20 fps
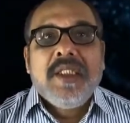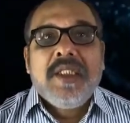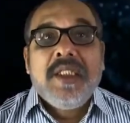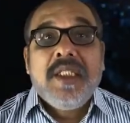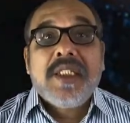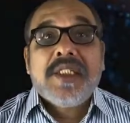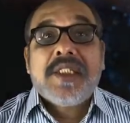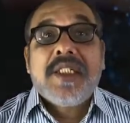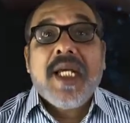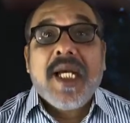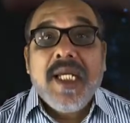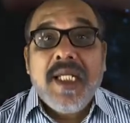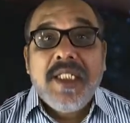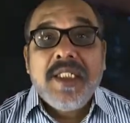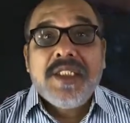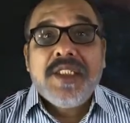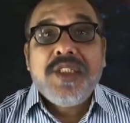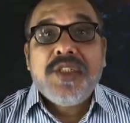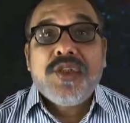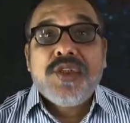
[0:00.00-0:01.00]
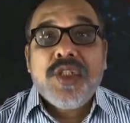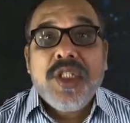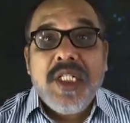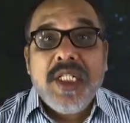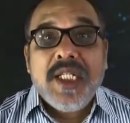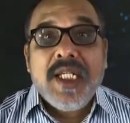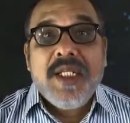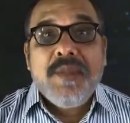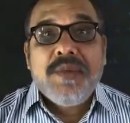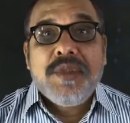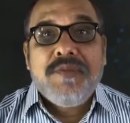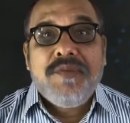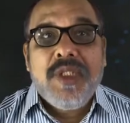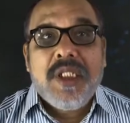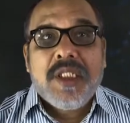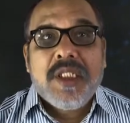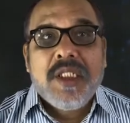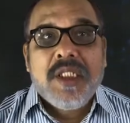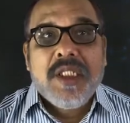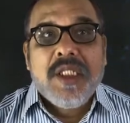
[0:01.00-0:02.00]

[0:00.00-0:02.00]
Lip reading: does dialysis 3 times a week.